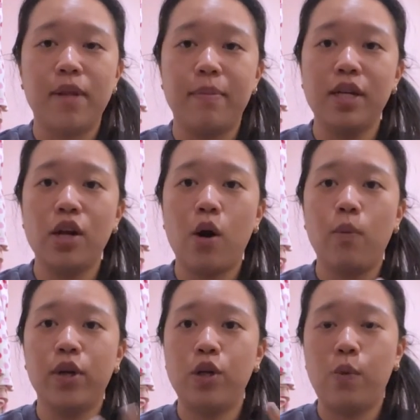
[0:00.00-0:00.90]
Let me know
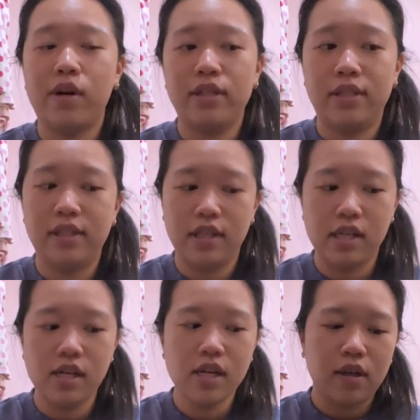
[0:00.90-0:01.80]
what you want to
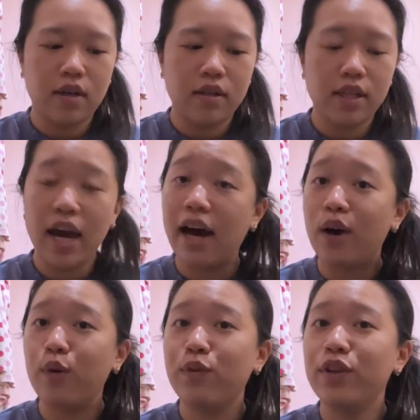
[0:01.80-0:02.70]
see. And yeah,
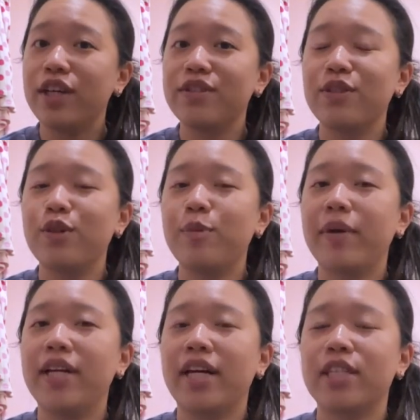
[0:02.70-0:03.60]
hopefully I'll see you in my
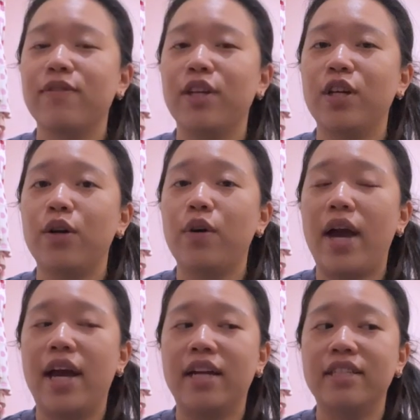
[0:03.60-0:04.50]
next video
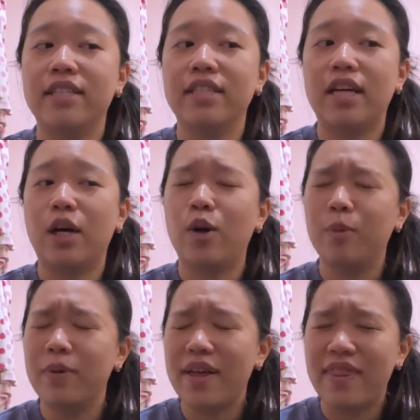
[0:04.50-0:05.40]
and I
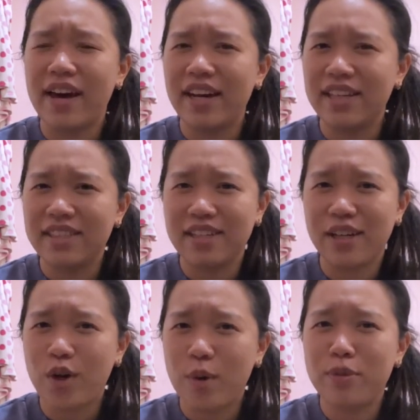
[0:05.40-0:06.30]
hope that it's going to
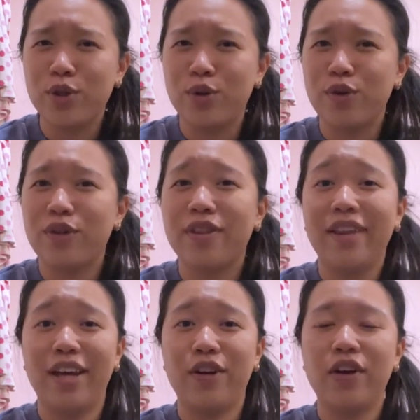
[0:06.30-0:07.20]
go up sooner than
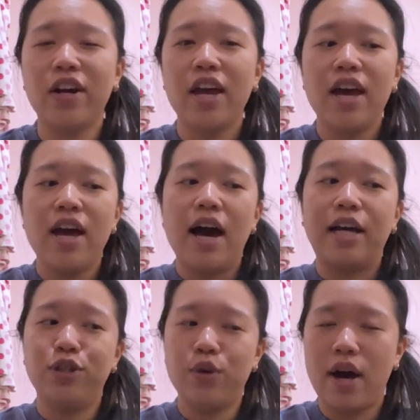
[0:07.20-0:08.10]
later. I
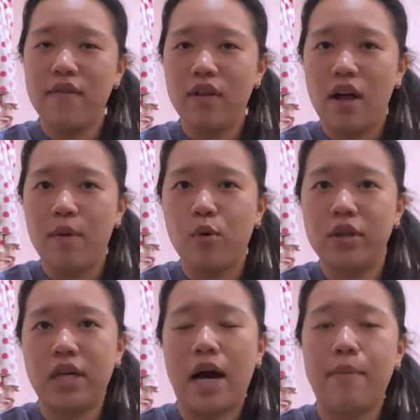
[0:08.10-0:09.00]
do have a lot more
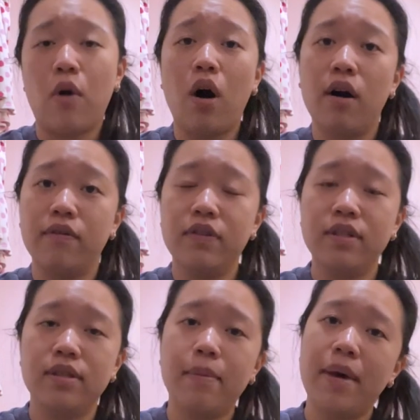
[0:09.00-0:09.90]
time off
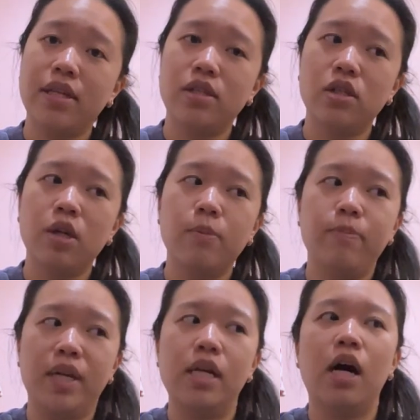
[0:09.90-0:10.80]
this semester
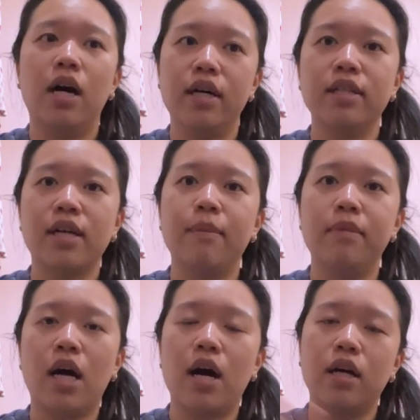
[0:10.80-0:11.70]
because I'm
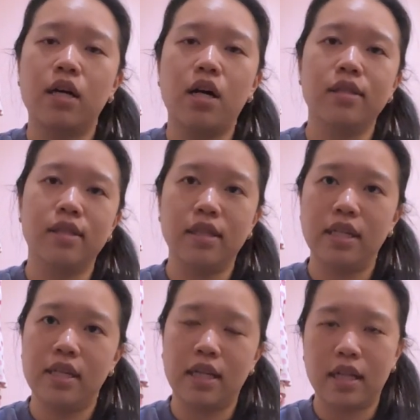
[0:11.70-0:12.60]
not constantly
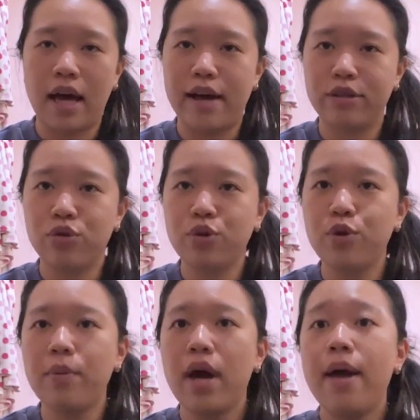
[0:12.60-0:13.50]
in the
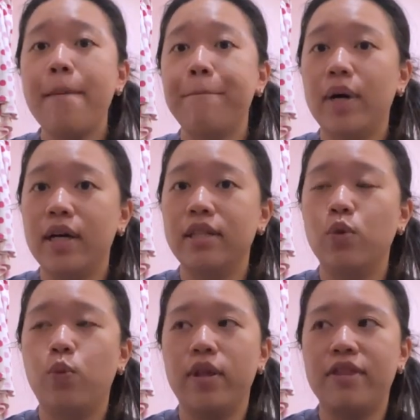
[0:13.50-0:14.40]
classroom, but
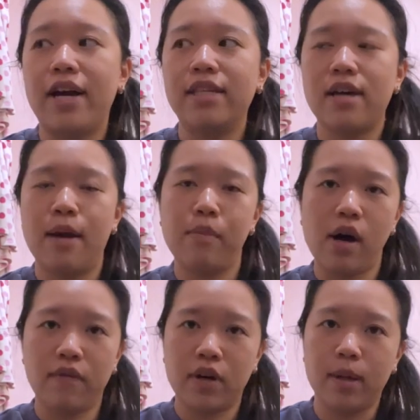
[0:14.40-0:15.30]
with that time
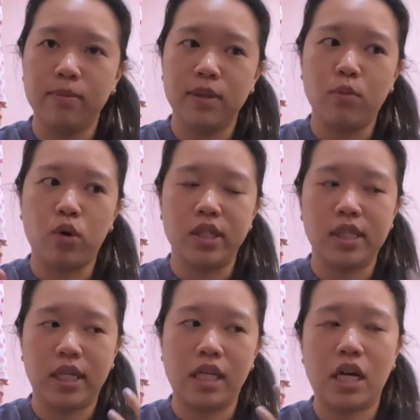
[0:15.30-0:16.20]
off comes more
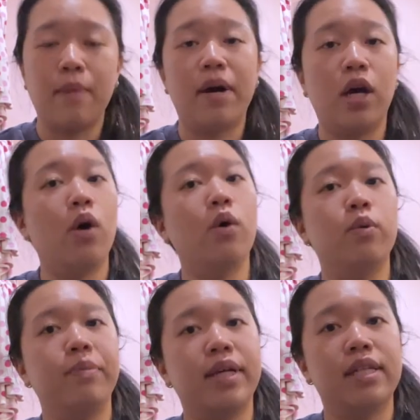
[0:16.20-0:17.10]
studying on my own
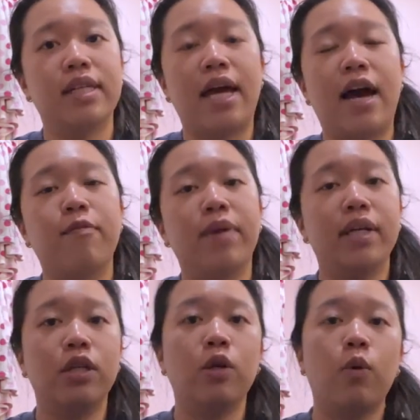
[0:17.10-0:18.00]
because I have my
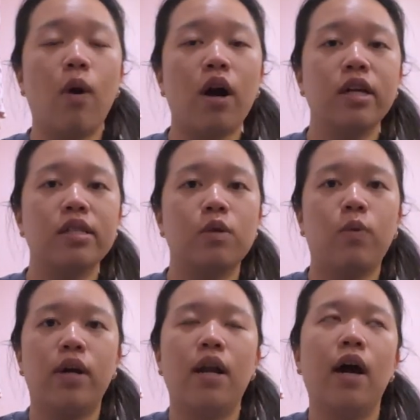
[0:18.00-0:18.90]
EORs and
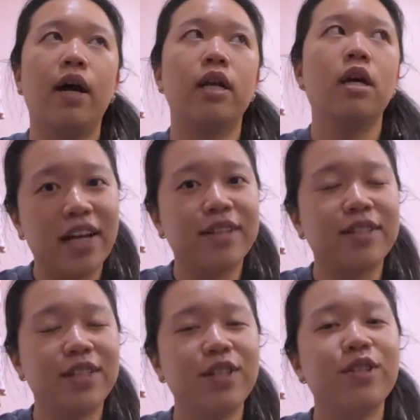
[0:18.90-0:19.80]
whatnot. I'll
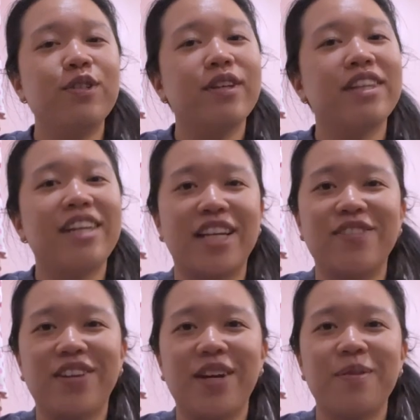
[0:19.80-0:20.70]
see you in the next
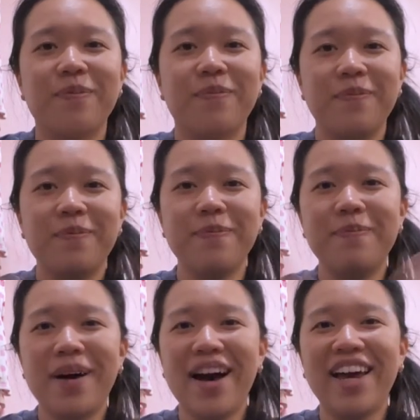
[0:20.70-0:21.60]
video.
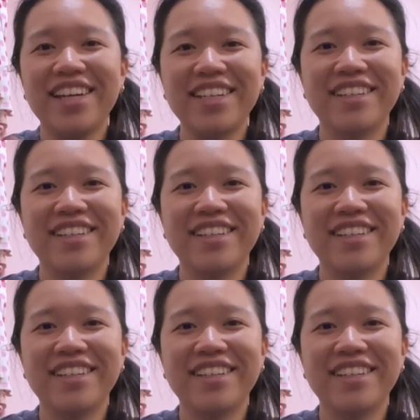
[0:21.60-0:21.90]
Bye!